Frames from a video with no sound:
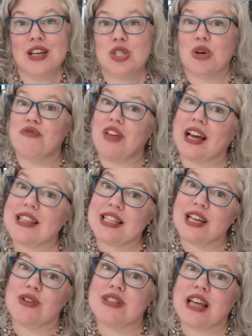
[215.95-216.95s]
So if that
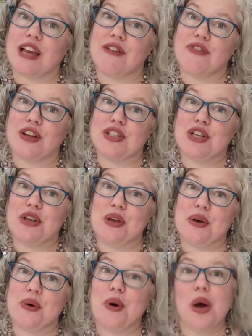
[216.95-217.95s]
sounds like fun to
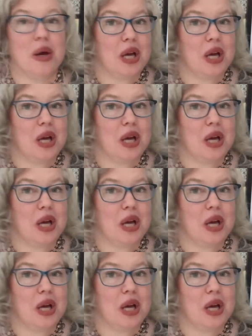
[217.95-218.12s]
you,